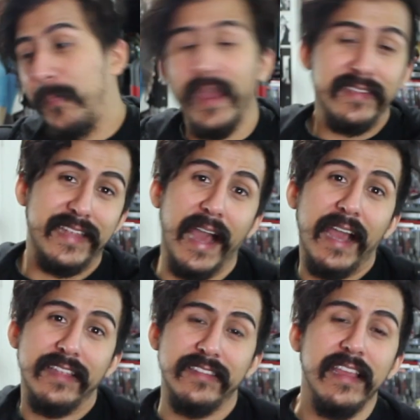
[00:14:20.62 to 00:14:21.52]
best
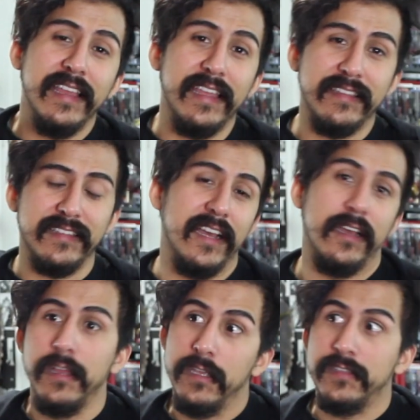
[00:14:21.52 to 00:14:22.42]
guys is
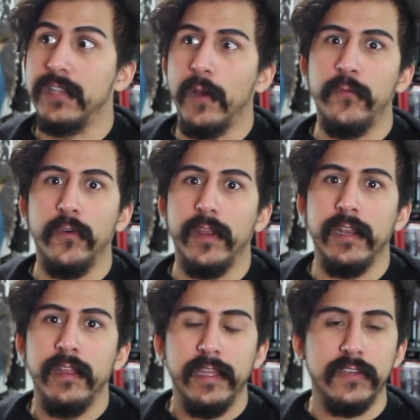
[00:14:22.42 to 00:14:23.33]

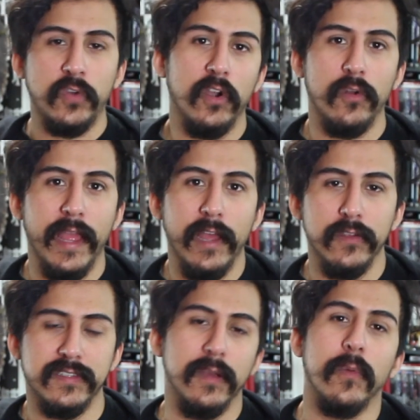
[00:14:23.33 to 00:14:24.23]
suffering eternal hell
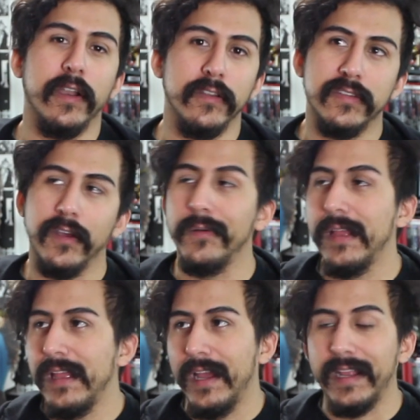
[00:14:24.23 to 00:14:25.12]
somewhere. So
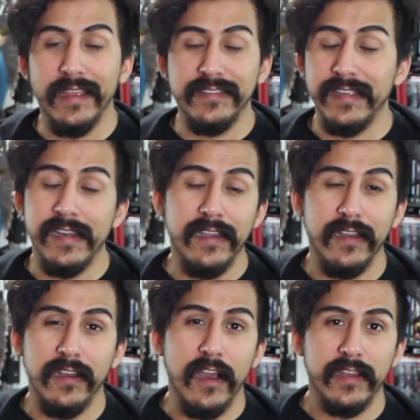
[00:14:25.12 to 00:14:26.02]
I guess they needed
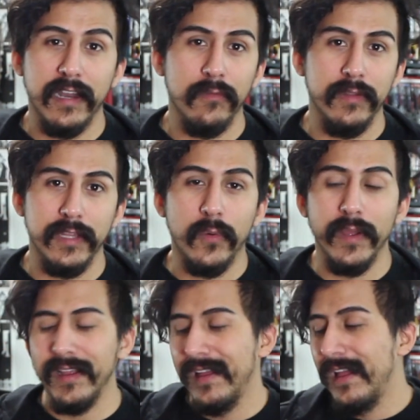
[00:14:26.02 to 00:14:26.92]
to knock it out really
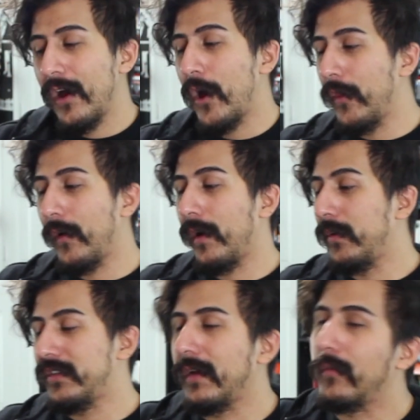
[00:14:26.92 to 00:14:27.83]
quick. Although I
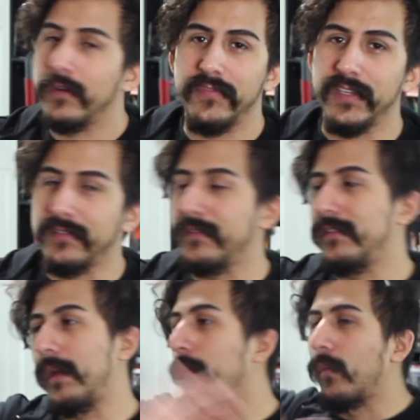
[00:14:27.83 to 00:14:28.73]
wish they would have
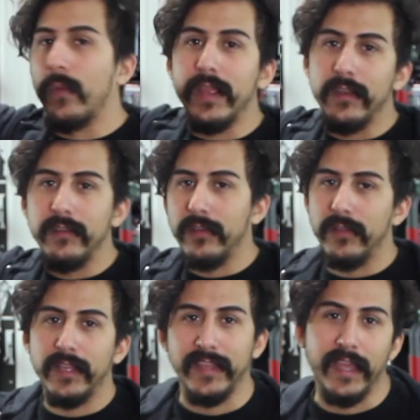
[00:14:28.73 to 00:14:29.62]
waited till
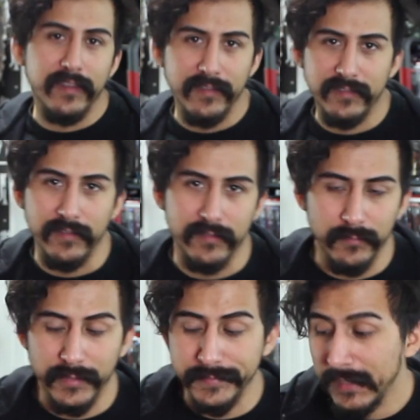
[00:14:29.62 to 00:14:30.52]
like the end of the season.
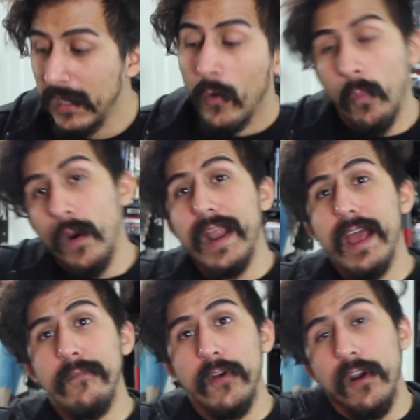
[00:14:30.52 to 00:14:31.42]
But
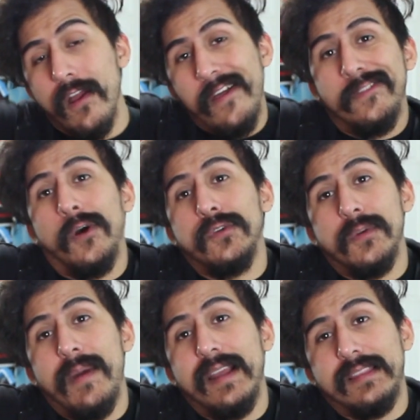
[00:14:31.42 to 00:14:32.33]
whatever, those
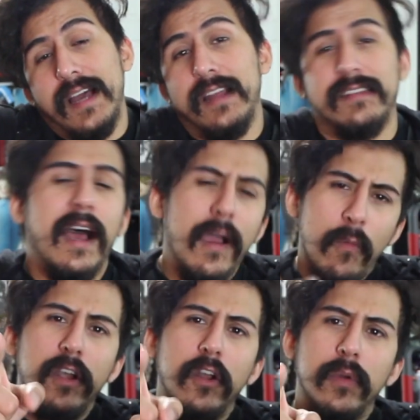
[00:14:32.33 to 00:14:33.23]
are my thoughts. I
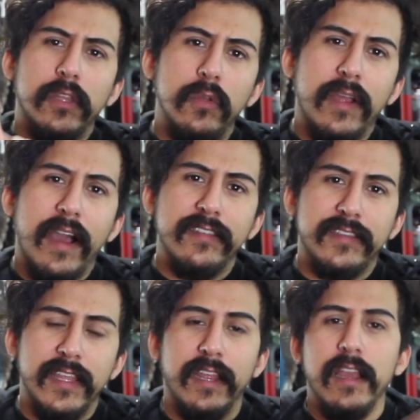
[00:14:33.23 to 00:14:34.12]
want to know what you guys
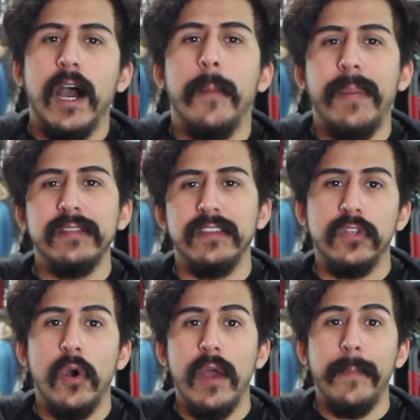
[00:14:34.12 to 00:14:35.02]
think about this
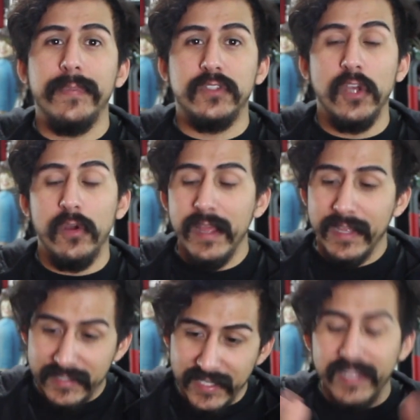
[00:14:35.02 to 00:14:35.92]
whole episode.
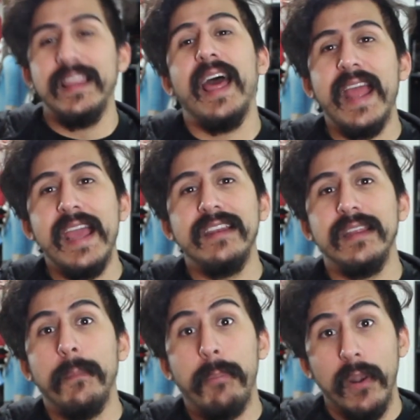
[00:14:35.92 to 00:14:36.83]
Did that
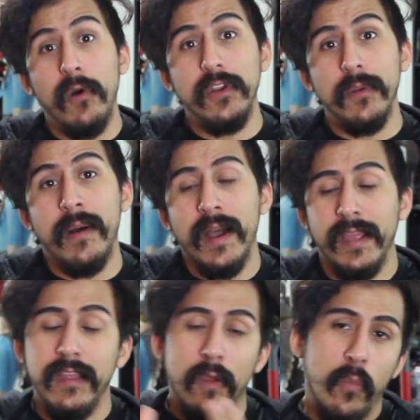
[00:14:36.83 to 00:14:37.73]
ending blow your
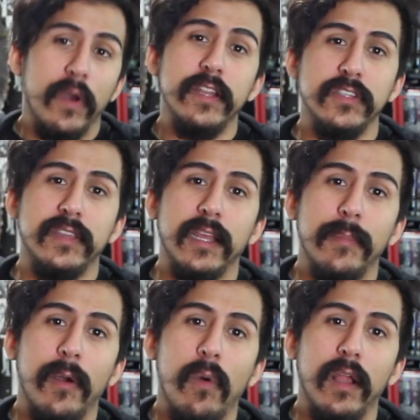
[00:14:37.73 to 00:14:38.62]
mind? What did you think
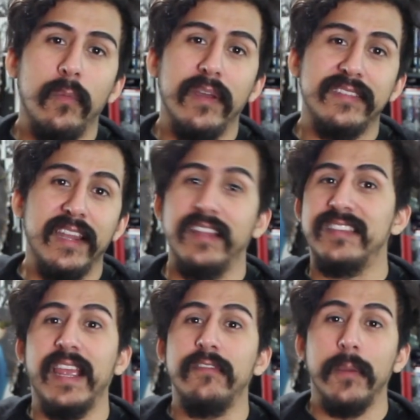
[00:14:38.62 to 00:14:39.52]
about Wally West getting
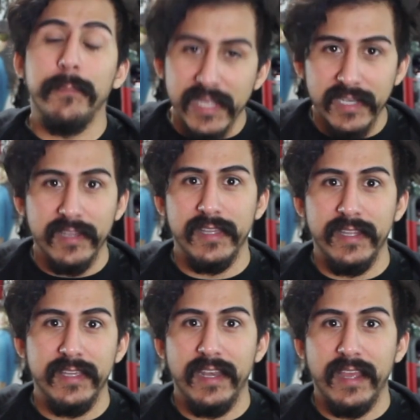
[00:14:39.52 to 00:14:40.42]
saved
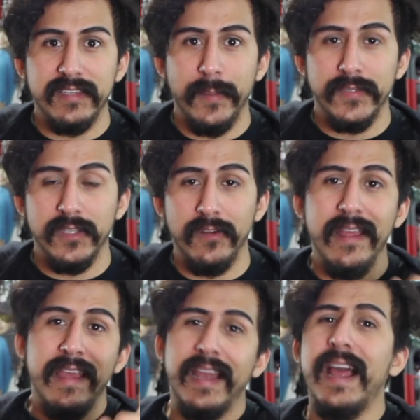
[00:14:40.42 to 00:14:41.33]
immediately in the next episode?
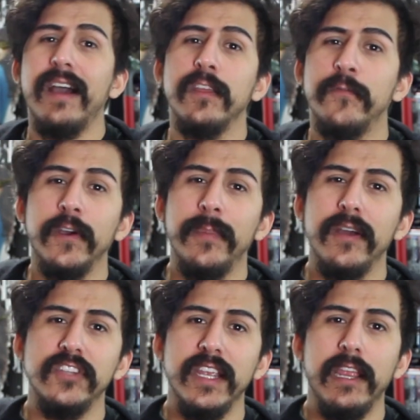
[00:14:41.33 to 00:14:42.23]
And how do you feel
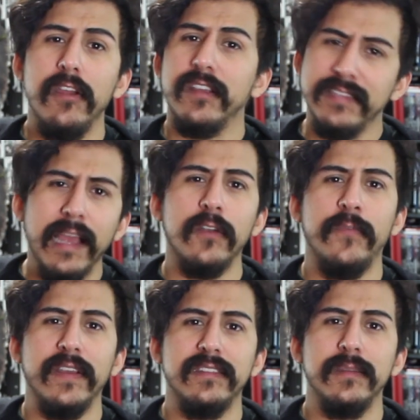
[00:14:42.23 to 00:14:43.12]
about Jay Garrick
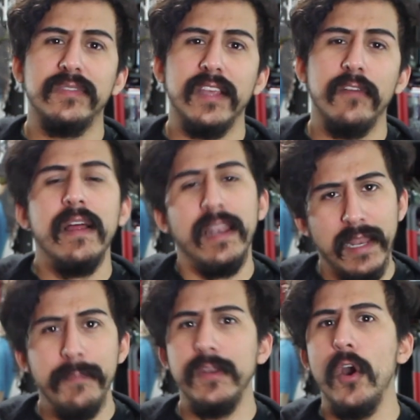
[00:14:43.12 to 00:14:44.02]
sacrificing himself?
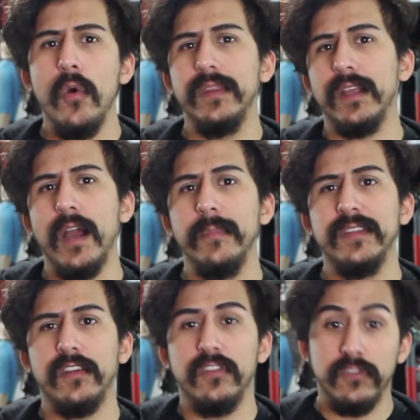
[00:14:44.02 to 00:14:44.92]
Let me know in the comment
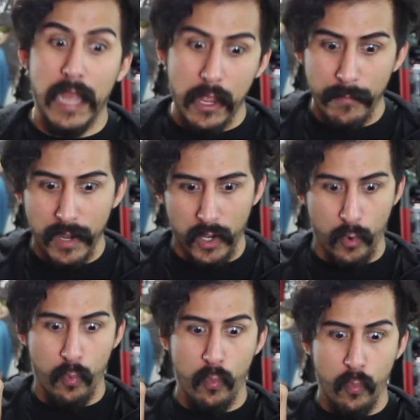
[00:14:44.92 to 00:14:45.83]
section down
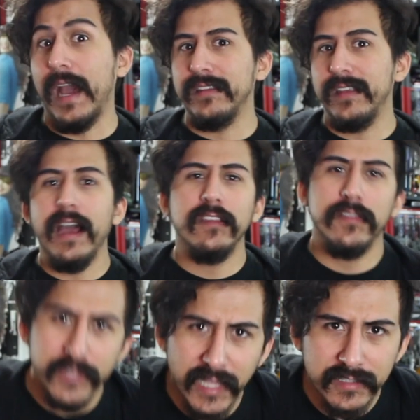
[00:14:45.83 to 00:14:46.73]
below. Guys and gals,
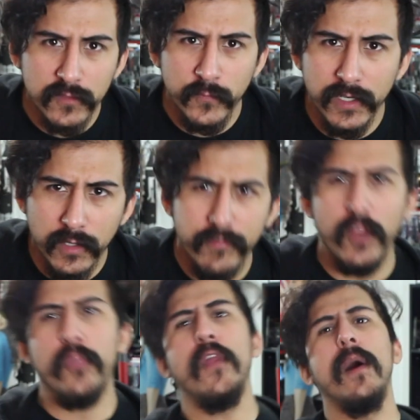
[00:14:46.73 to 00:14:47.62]
if you like this video, give it
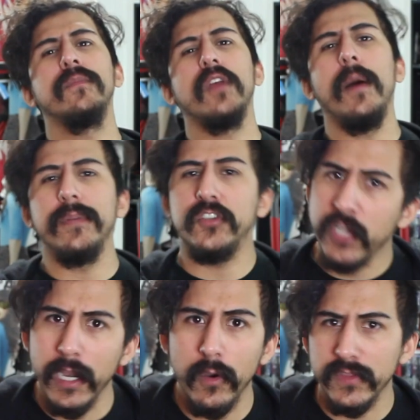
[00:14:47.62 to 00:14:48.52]
a thumbs up and
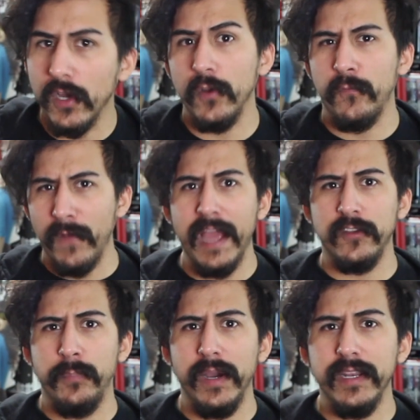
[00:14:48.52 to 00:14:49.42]
share it with all your
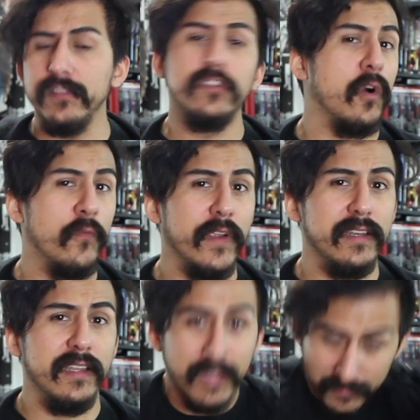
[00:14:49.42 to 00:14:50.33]
Flash buddies. Don't forget to hit